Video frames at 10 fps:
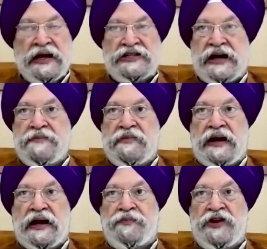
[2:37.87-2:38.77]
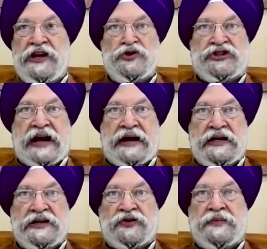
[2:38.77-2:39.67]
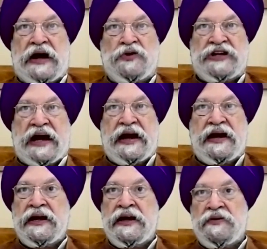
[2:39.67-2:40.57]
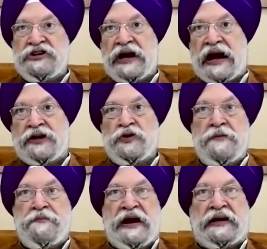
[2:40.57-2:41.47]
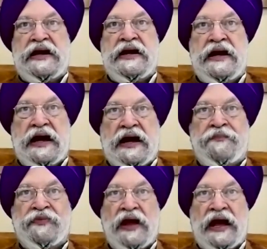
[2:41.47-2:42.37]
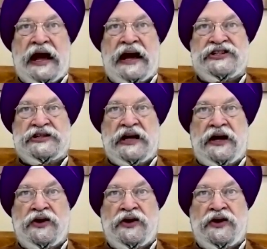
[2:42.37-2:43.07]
some um, news channels from outside which like to depict India as uh,